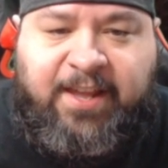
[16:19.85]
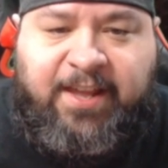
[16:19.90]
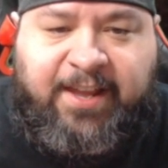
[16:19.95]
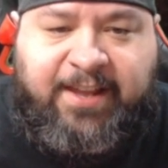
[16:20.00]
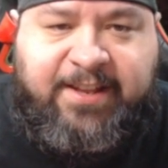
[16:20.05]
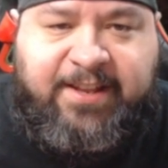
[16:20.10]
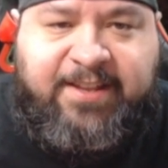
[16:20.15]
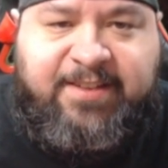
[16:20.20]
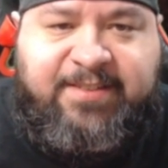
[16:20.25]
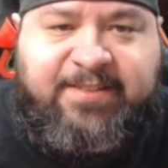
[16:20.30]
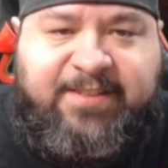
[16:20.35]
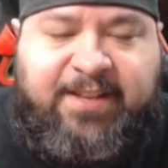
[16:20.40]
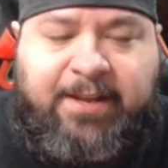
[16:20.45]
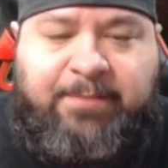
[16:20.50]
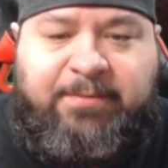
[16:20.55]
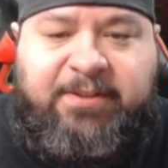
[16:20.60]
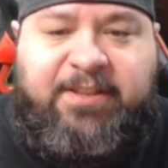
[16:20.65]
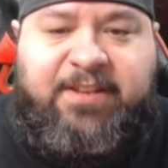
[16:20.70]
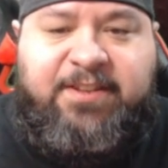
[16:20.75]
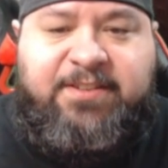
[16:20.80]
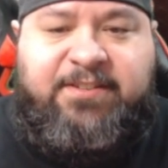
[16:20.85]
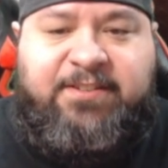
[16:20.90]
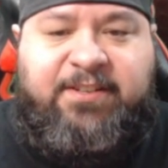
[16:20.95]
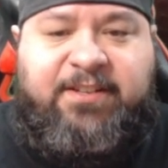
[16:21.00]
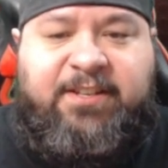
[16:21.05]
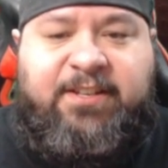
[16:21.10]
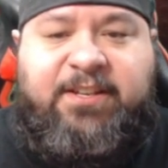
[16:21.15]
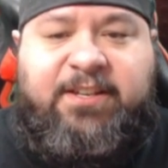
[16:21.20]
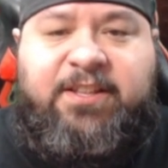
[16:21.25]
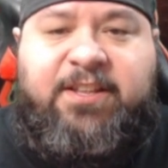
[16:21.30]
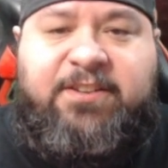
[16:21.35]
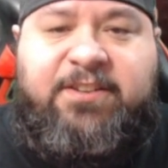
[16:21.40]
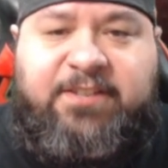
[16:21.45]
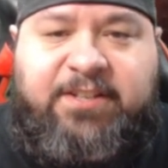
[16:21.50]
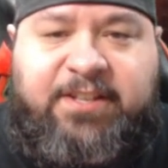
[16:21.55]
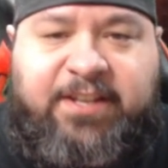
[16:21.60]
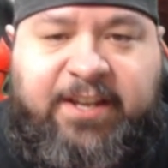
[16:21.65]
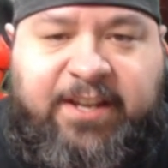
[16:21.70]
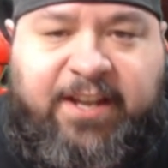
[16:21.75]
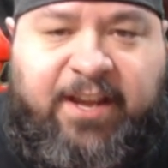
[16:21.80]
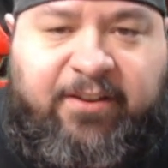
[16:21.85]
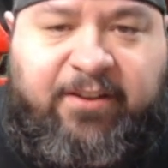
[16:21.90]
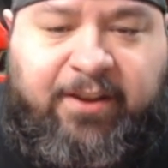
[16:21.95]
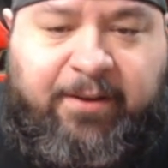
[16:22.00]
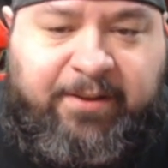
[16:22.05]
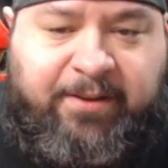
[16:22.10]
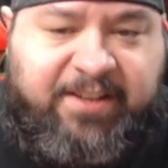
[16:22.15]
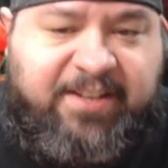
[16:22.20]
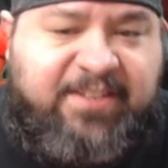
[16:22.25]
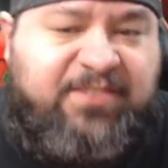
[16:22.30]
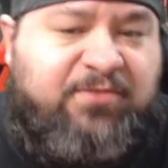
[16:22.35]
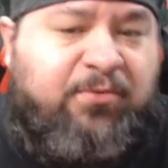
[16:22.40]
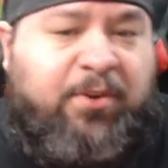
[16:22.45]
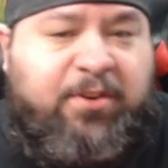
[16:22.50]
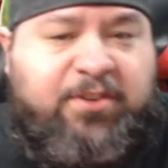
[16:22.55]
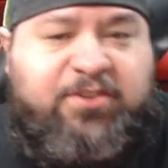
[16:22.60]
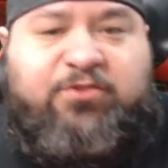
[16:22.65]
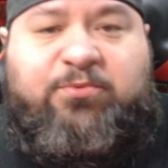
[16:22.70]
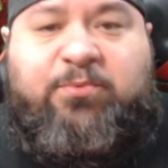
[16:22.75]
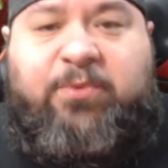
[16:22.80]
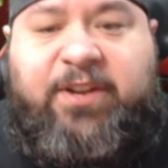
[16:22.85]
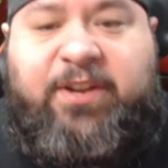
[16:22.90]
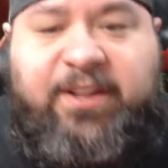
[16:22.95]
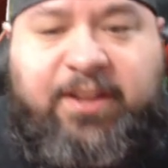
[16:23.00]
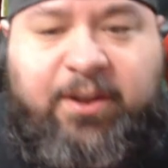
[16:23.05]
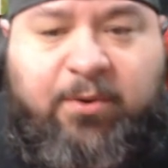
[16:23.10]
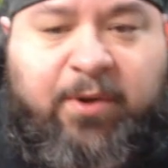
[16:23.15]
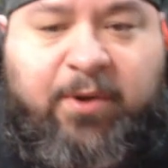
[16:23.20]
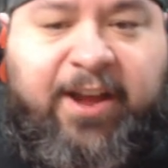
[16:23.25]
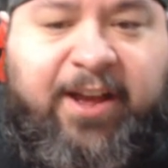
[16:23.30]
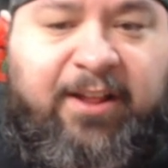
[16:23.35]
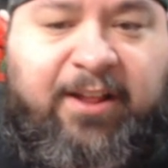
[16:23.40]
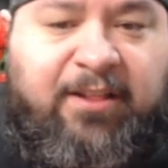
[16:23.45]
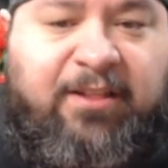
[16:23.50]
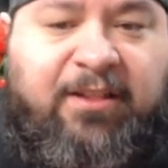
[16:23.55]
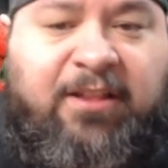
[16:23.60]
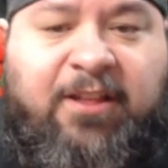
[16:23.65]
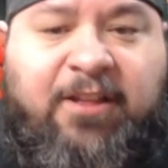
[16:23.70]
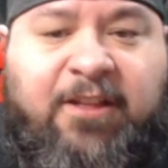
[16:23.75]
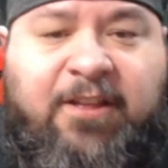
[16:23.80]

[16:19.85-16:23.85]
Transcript: this time it doesn't he doesn't kick out. I mean this works really well